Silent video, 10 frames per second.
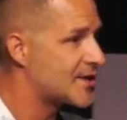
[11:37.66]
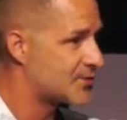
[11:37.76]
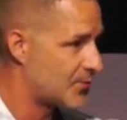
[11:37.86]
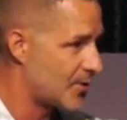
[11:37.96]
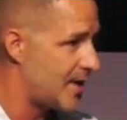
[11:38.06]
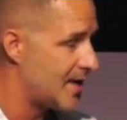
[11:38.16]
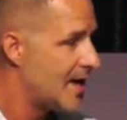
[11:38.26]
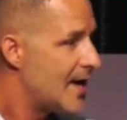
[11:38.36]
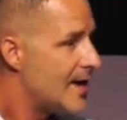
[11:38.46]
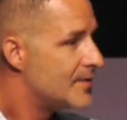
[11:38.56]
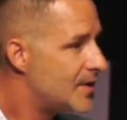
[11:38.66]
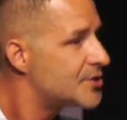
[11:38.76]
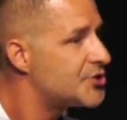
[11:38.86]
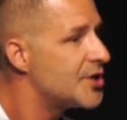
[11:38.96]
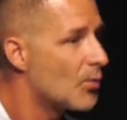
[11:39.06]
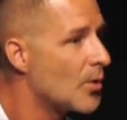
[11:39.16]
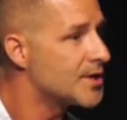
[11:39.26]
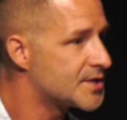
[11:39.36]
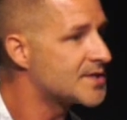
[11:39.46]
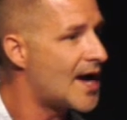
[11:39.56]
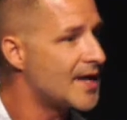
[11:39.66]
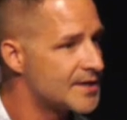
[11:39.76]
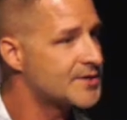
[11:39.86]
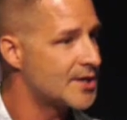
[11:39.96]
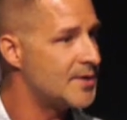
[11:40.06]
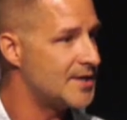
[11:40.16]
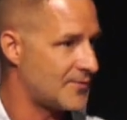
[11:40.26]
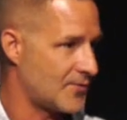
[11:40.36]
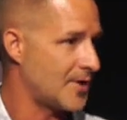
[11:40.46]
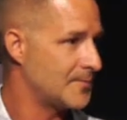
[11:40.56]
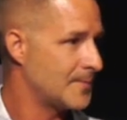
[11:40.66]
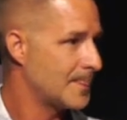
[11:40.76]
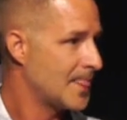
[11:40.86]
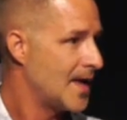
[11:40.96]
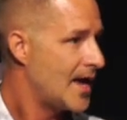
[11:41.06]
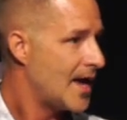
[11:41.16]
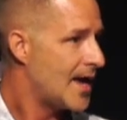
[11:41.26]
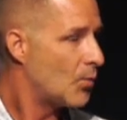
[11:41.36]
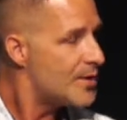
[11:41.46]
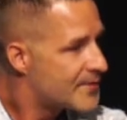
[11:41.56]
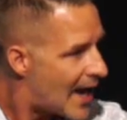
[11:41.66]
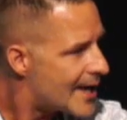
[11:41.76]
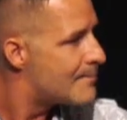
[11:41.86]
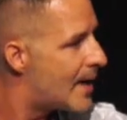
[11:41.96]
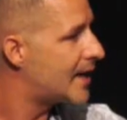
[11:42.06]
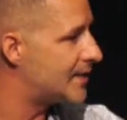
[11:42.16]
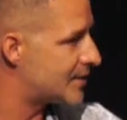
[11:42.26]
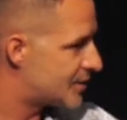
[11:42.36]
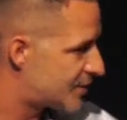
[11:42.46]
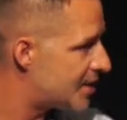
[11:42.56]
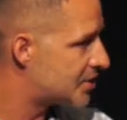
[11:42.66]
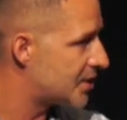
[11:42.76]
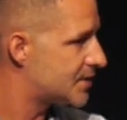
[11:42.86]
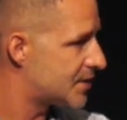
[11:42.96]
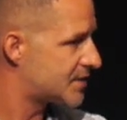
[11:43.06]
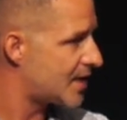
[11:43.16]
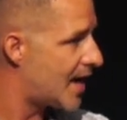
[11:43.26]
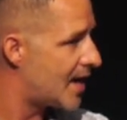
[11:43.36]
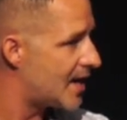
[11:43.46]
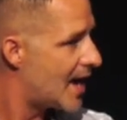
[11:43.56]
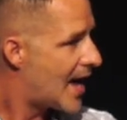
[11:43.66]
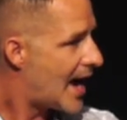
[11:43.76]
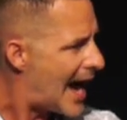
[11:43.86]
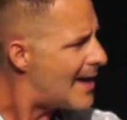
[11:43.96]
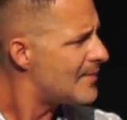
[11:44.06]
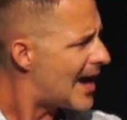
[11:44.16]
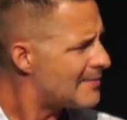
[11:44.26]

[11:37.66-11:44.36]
free, this year we're deciding it's going to be different. And we've got to make a decision to say, I'm, I'm